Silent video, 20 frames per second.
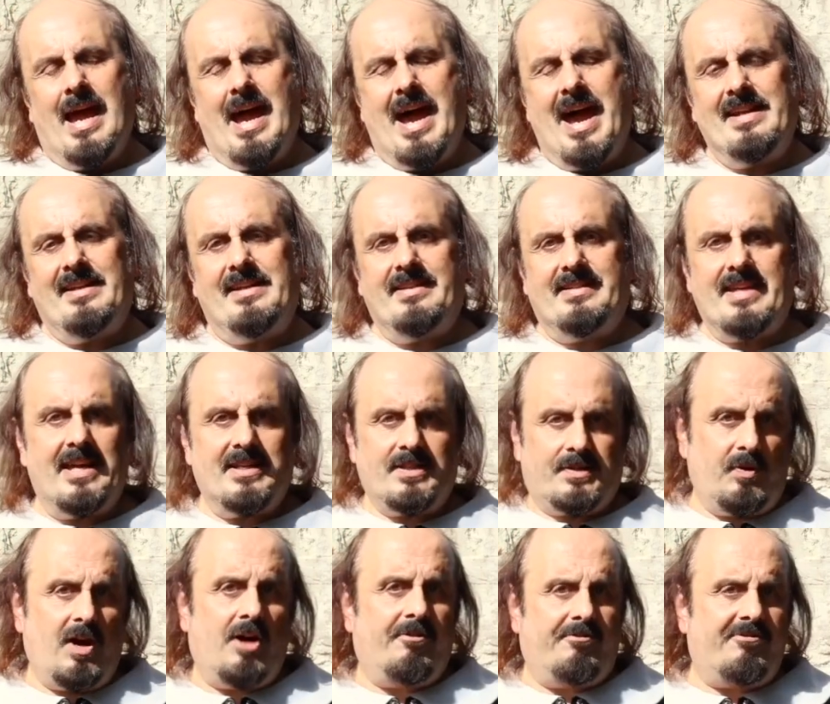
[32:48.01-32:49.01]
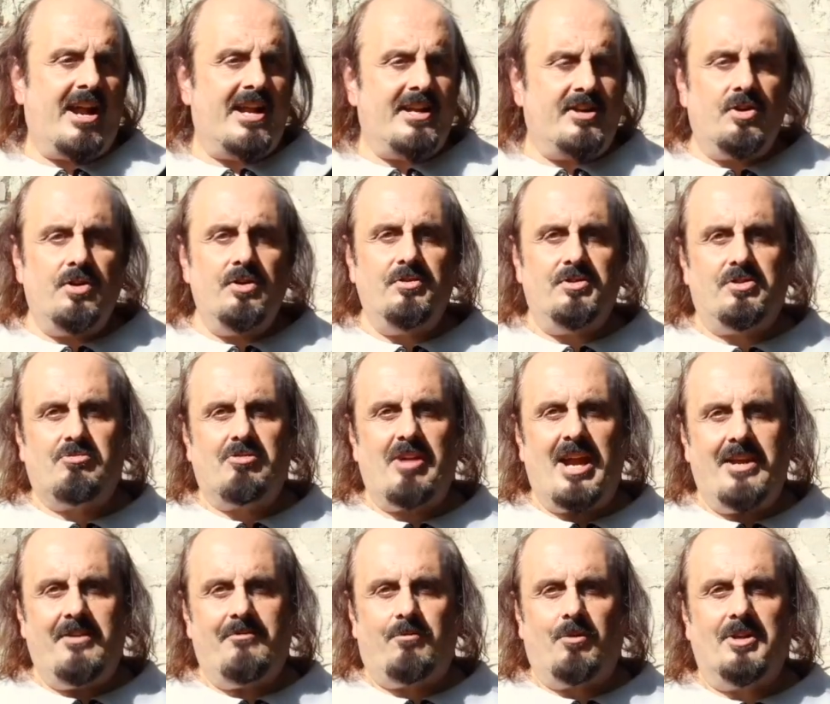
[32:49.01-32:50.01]
And he says, "Well, friend, whose
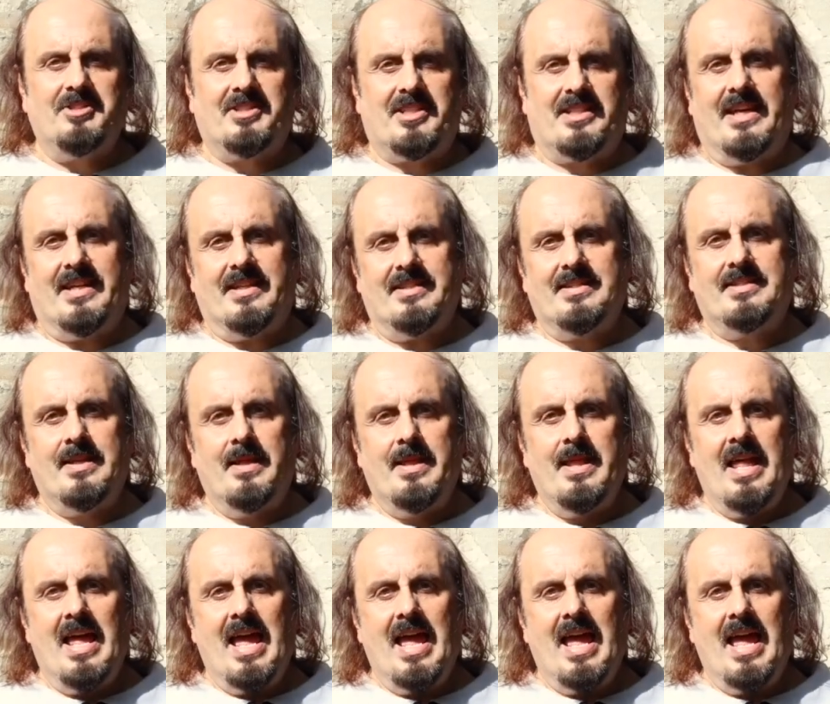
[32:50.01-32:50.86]
grave was this?"